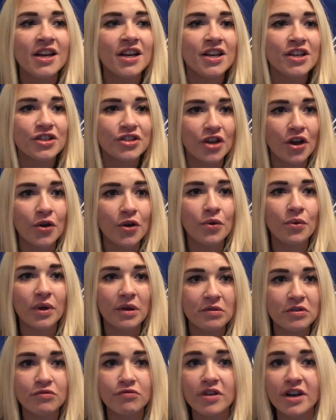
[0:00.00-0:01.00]
So it
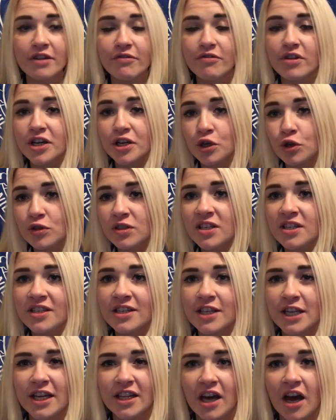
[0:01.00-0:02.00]
was really, really good to
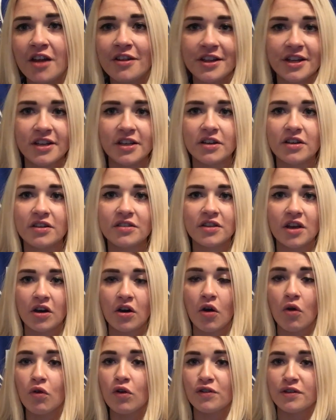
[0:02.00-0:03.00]
see that. I think the
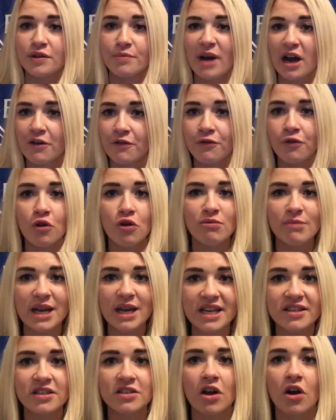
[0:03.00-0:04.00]
whole of the back four,
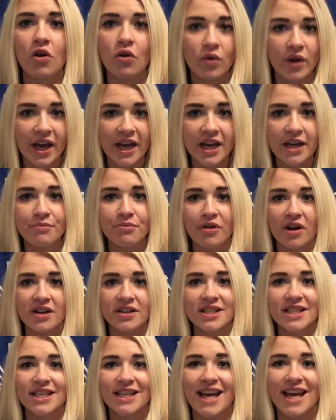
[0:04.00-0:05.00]
Mason Holgate
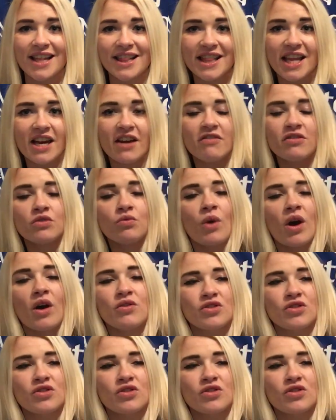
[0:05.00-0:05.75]
impressed again there as well.